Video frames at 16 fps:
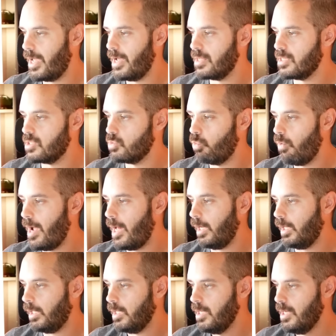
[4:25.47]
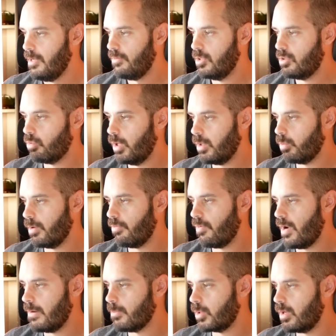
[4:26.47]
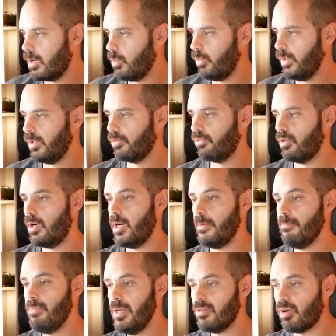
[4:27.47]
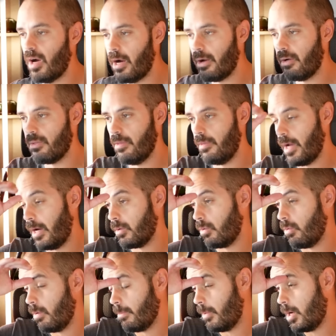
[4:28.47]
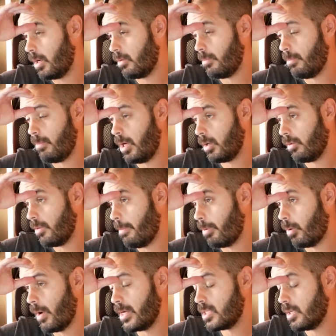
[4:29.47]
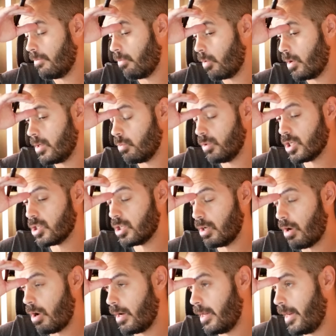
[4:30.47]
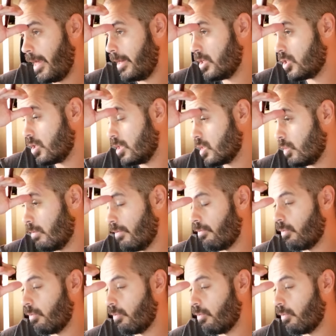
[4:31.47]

as well. The 2025 Murano will start a bit higher than the outgoing model, the pricing for it, which started at just over